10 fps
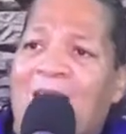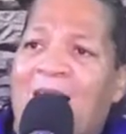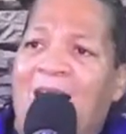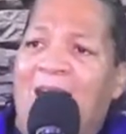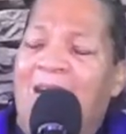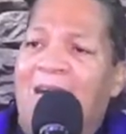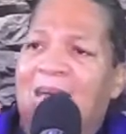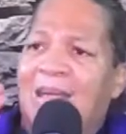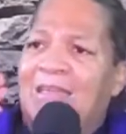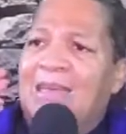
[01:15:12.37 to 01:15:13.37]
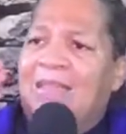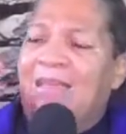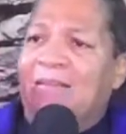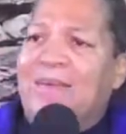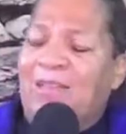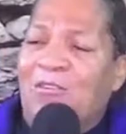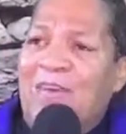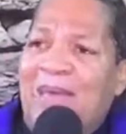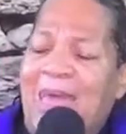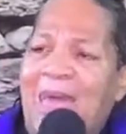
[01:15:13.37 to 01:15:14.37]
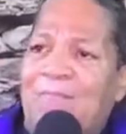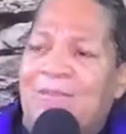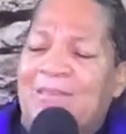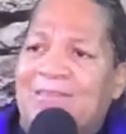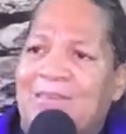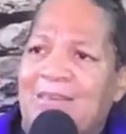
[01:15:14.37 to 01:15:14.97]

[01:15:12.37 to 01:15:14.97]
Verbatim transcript: uh, uh and, and, and, get on that campus.